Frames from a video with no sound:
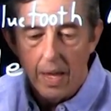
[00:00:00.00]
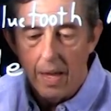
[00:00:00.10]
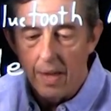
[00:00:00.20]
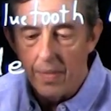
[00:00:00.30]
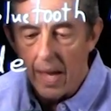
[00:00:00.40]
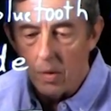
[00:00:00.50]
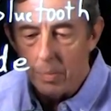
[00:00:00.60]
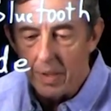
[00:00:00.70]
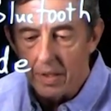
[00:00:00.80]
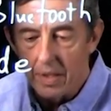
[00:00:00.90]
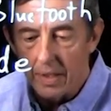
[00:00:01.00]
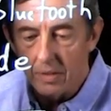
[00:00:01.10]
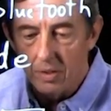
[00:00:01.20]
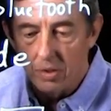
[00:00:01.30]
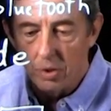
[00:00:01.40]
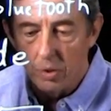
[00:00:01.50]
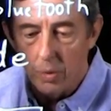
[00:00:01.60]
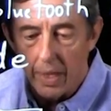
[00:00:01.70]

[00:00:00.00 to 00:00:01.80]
and that would be connected to